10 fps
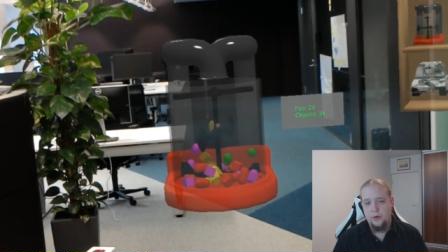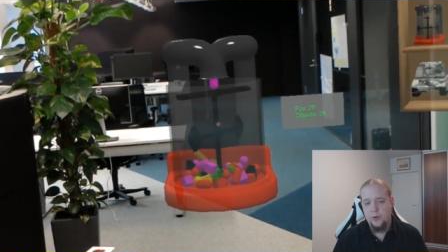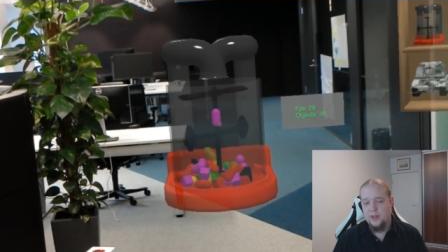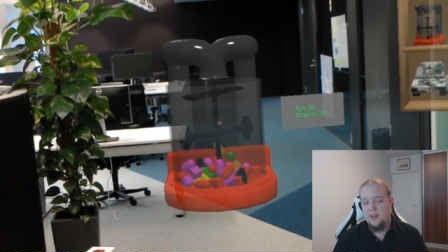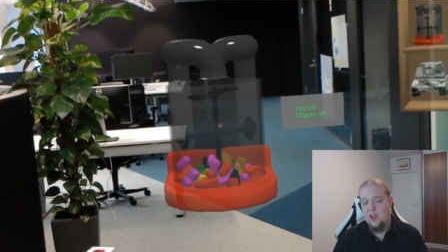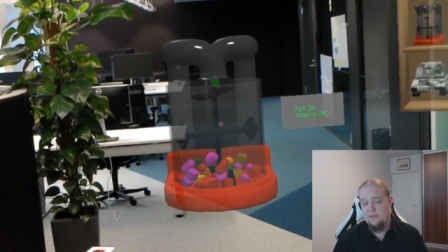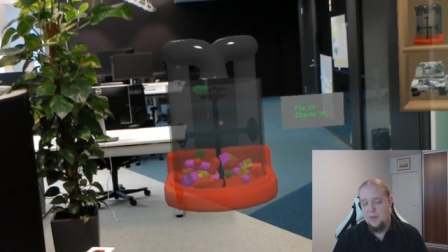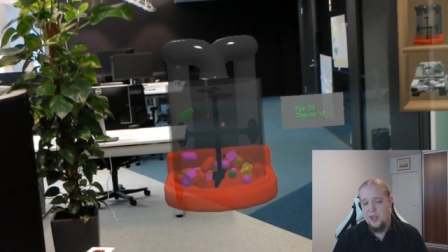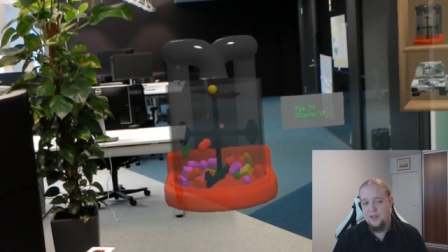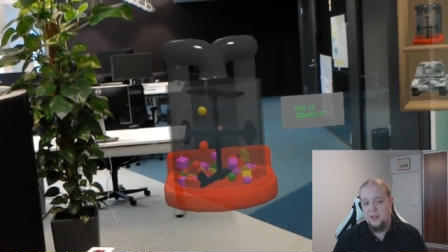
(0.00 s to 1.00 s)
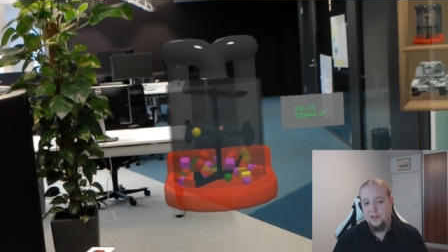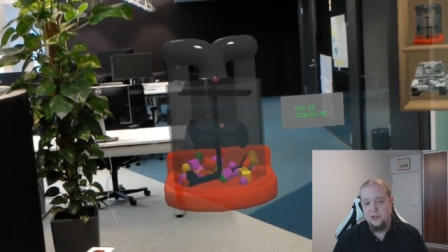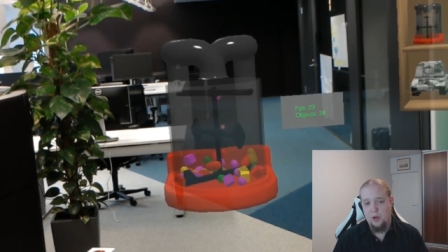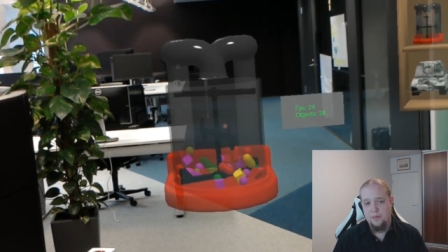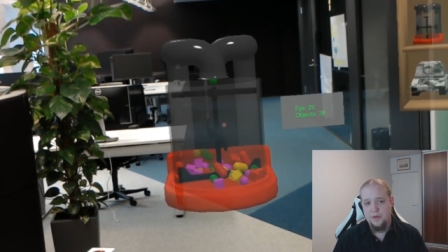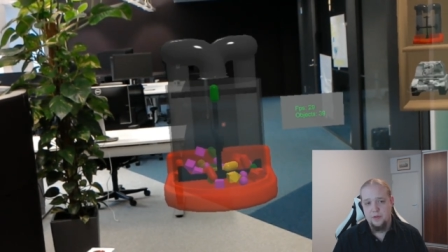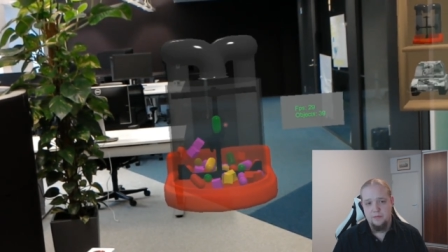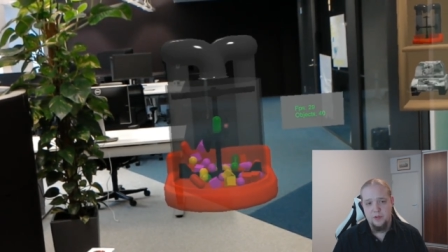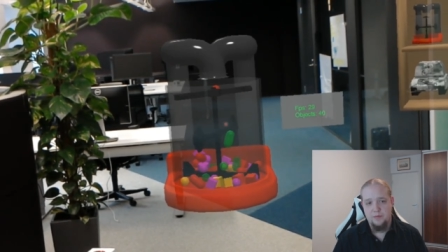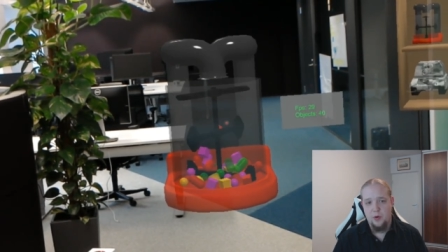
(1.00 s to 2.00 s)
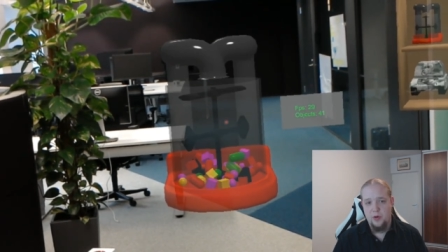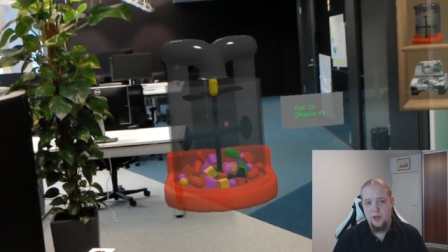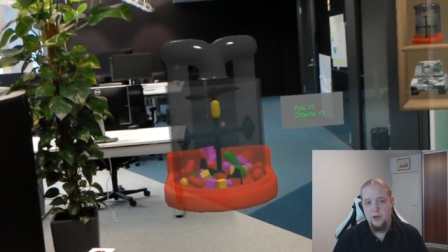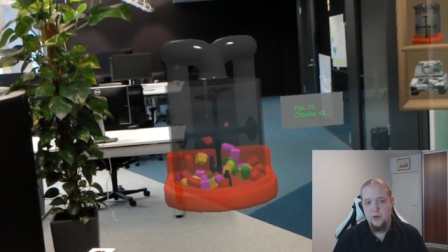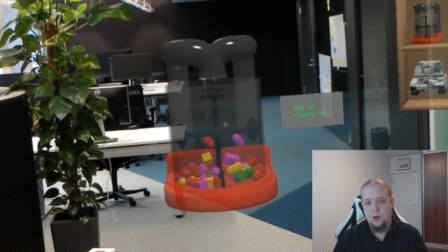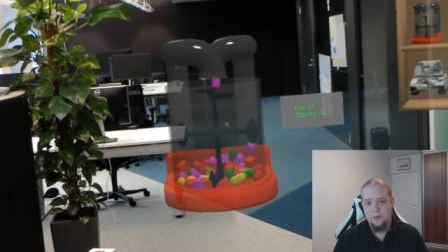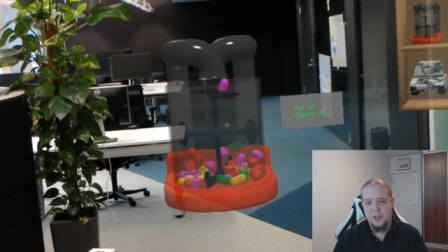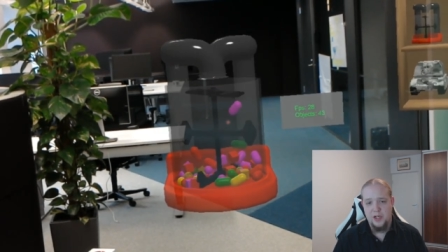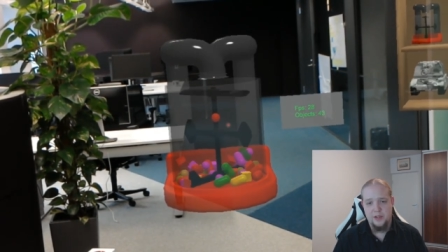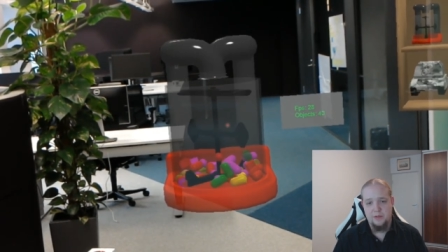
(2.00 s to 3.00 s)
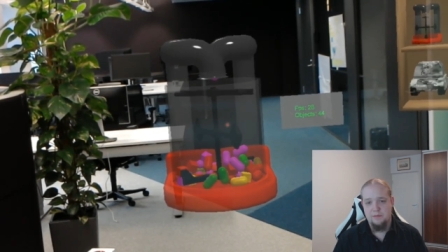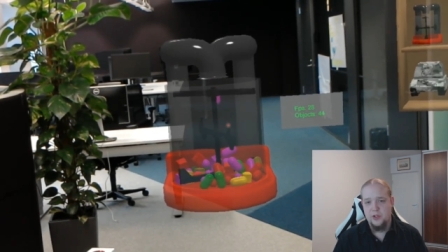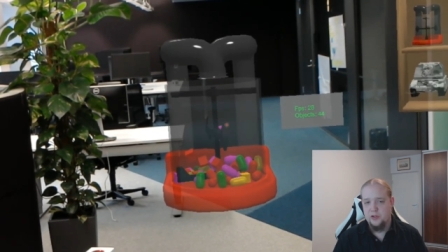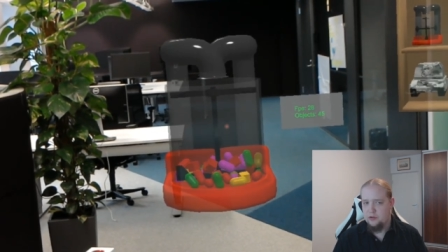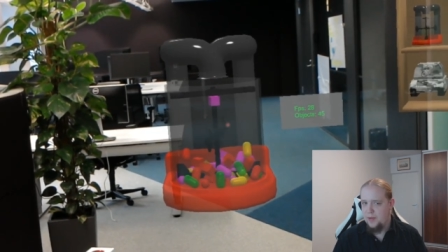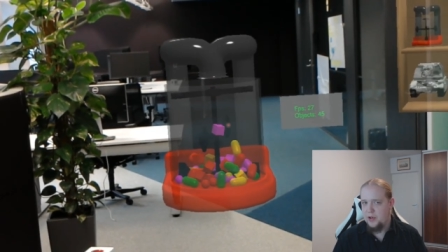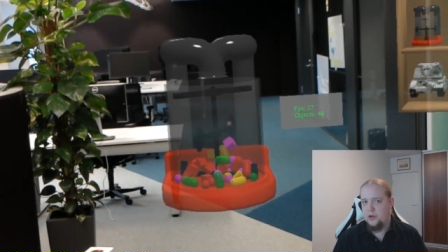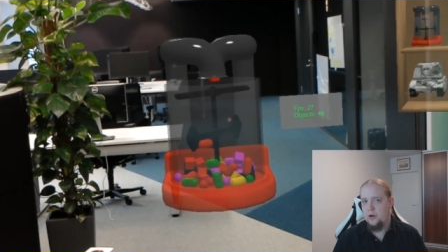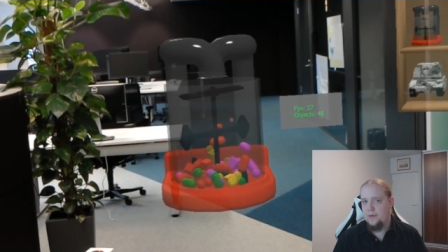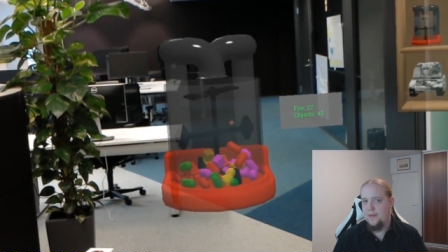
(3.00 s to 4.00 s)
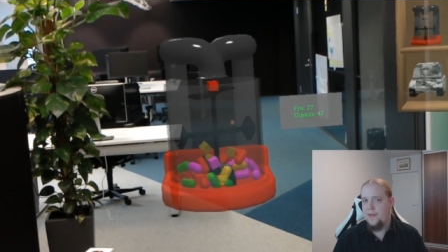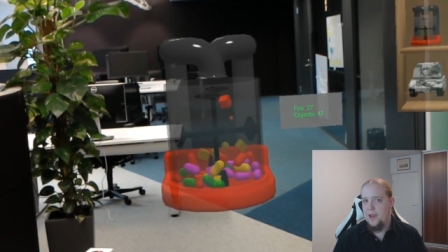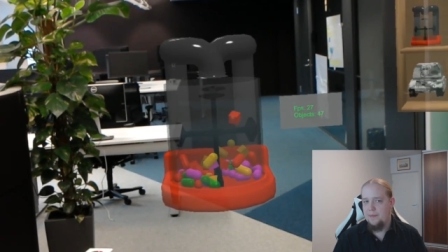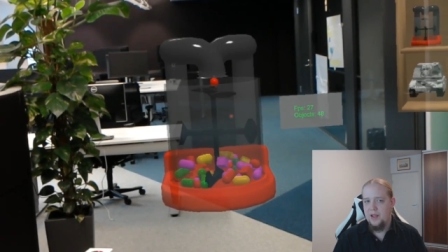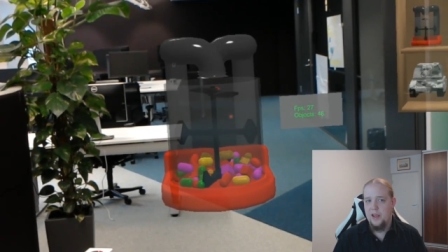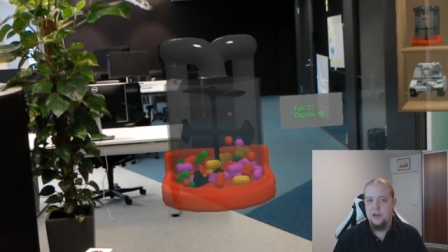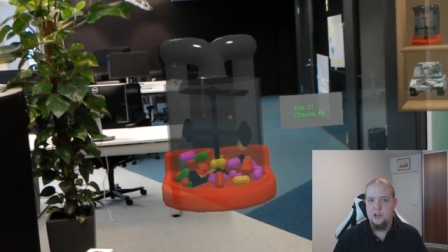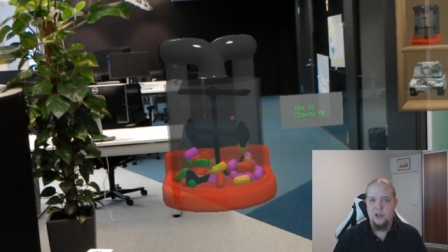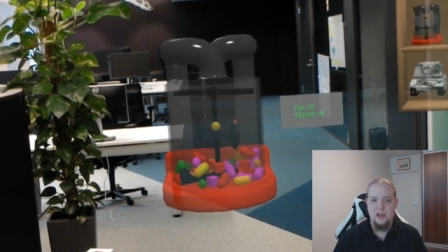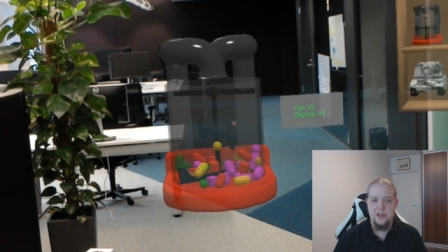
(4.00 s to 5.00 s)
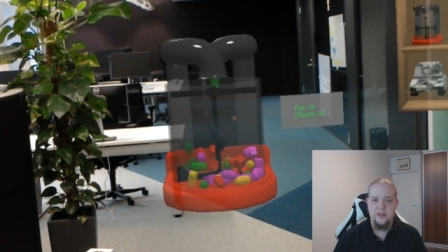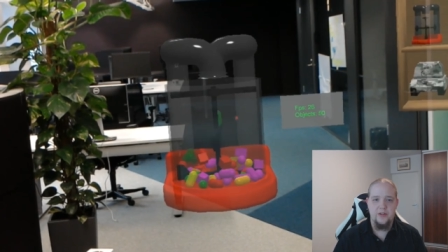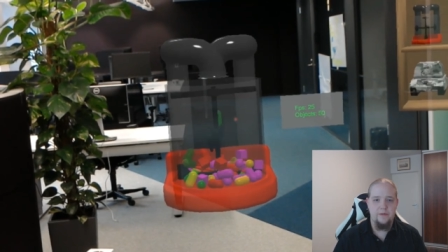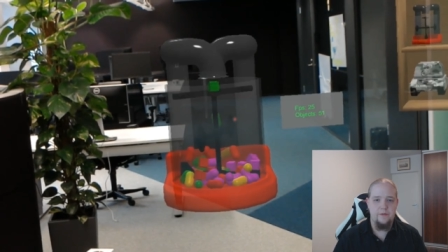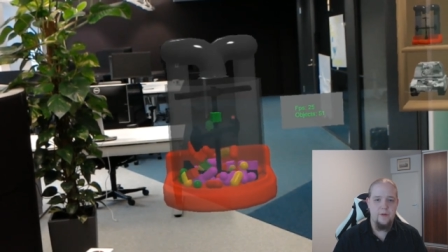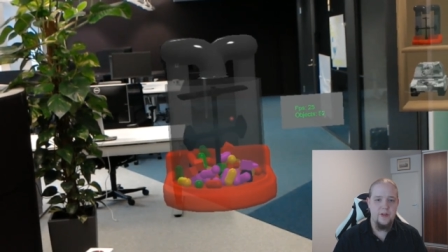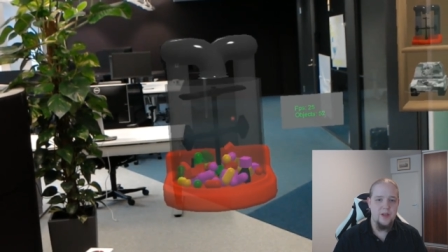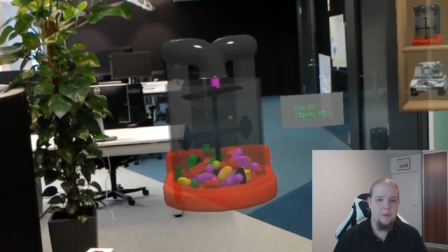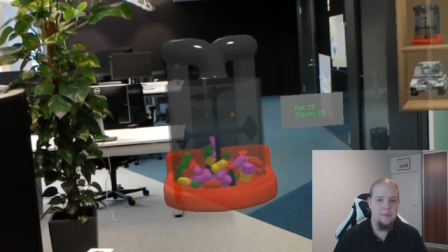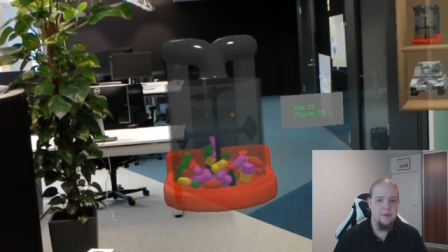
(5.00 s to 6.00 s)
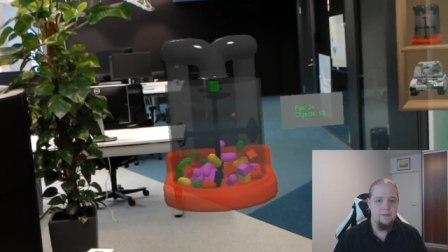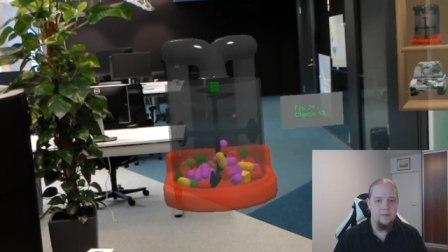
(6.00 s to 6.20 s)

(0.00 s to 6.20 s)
20 FPS, it stops spawning new objects, just to make sure that the application doesn't freeze up.